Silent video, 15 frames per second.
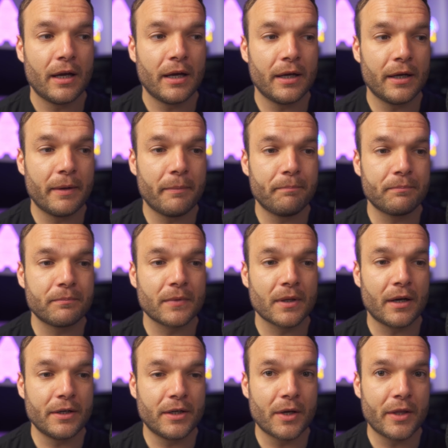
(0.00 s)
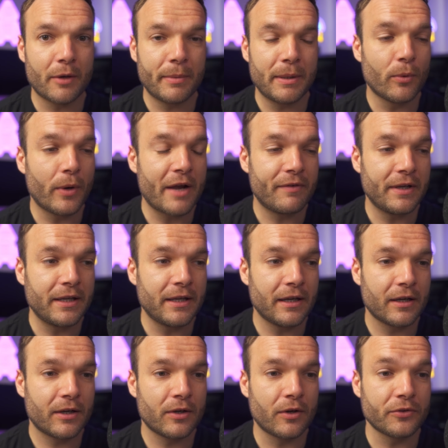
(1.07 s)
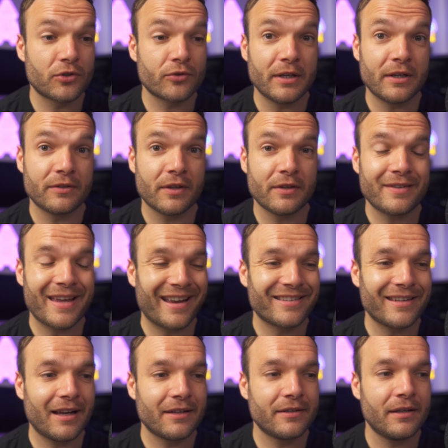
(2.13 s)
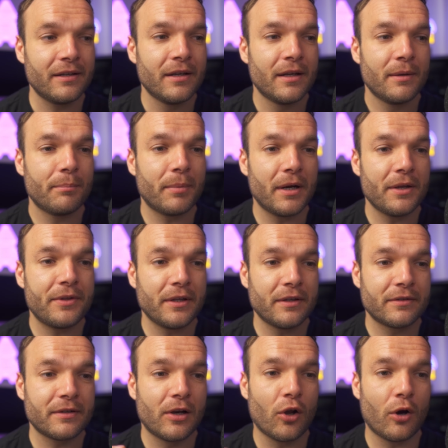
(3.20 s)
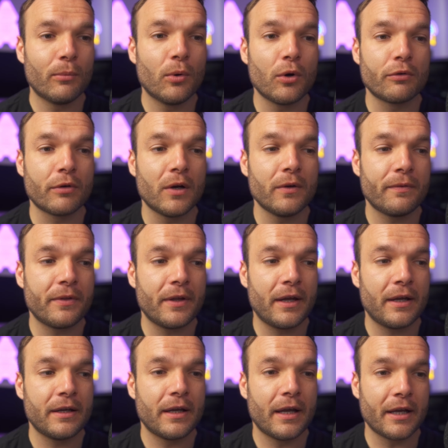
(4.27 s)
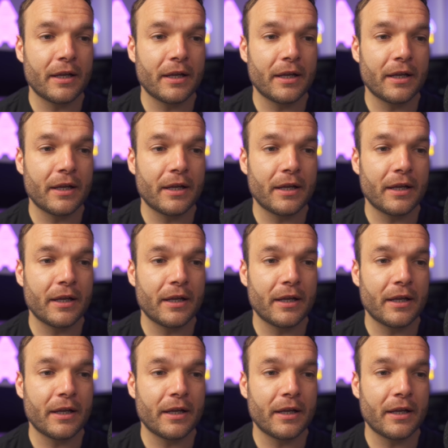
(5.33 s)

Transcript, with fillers: Um, I know that will be more heavily concentrated into the tech sector, but I think there's a lot more growth there.